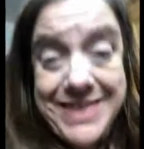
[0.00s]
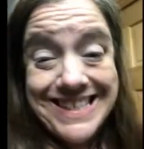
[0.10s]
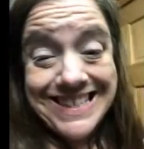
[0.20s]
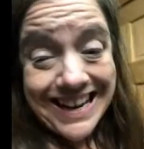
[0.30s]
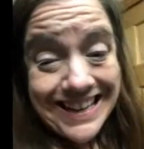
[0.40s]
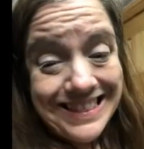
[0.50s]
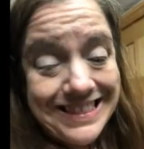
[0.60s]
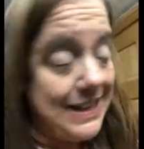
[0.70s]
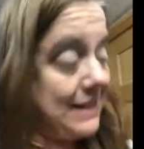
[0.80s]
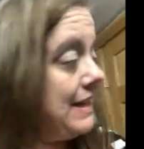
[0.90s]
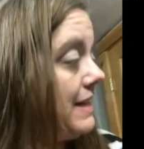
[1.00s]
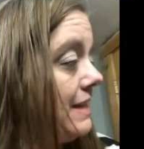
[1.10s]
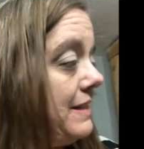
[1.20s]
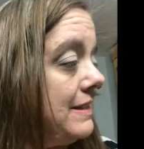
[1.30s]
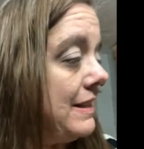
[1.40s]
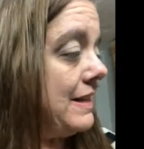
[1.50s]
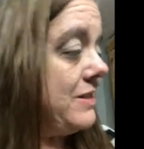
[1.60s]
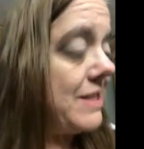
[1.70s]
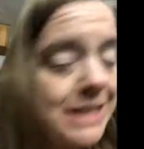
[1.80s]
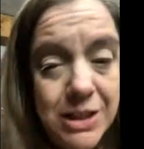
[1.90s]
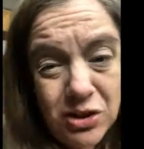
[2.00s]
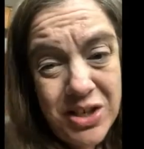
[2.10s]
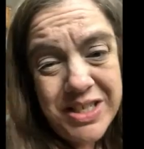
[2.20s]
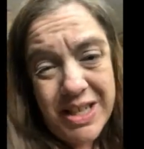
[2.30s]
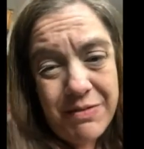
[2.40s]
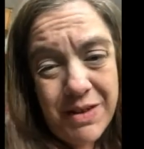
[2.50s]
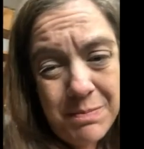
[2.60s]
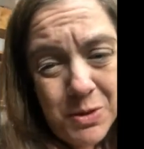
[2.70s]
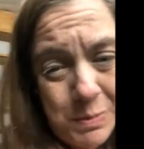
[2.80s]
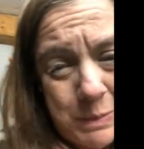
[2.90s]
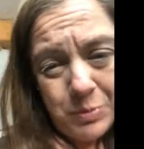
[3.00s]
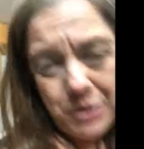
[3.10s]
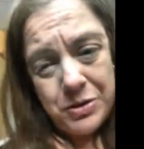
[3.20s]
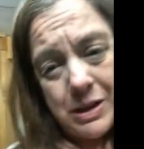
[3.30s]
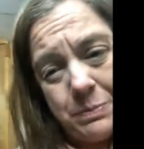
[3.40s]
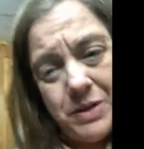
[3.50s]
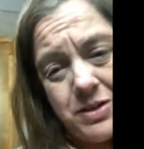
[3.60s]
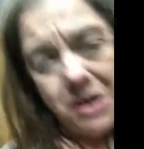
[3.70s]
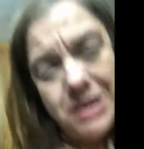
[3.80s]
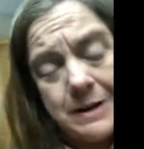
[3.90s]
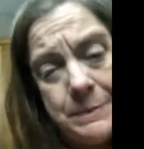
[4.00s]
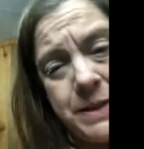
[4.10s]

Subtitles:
the second thing is I just think it looks different. Most people usually put dark.